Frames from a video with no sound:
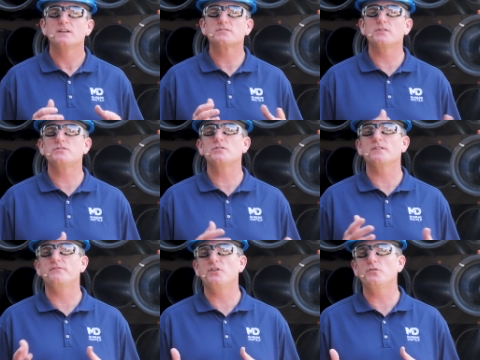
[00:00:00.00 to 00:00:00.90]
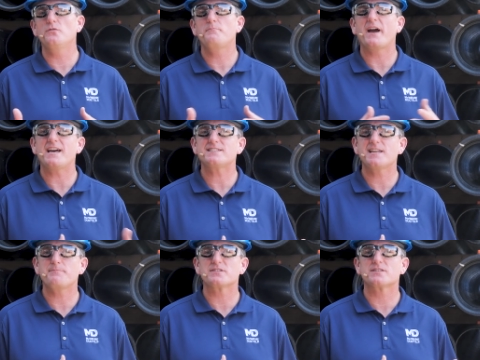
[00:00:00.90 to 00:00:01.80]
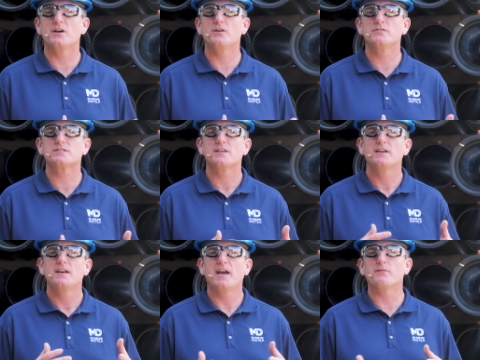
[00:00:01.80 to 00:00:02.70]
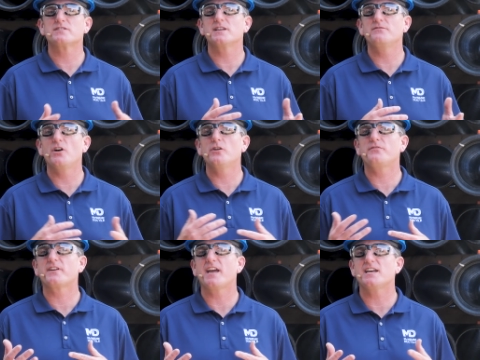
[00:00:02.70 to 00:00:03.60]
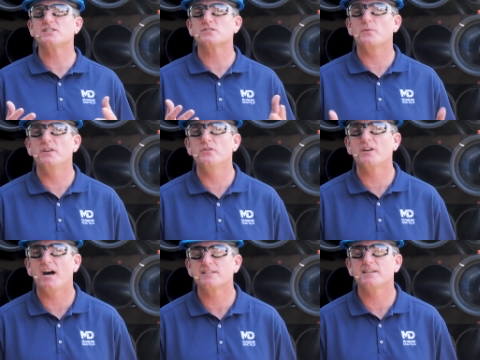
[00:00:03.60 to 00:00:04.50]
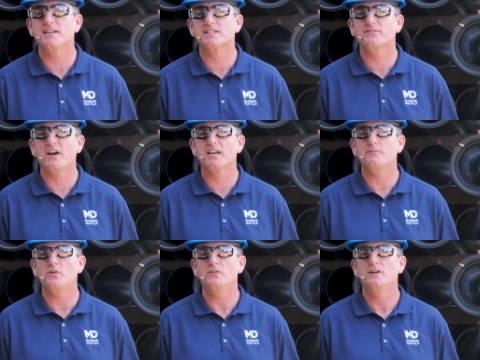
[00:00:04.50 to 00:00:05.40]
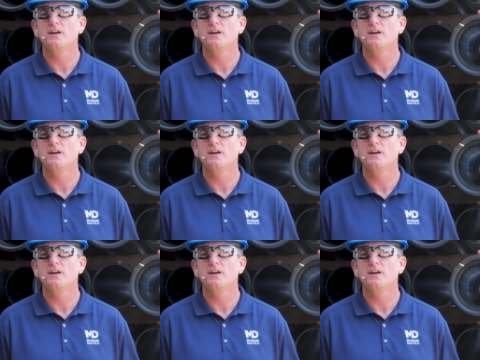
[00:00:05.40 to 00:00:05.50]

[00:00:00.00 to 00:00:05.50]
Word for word: so that you can view past episodes and receive notifications when new content is available.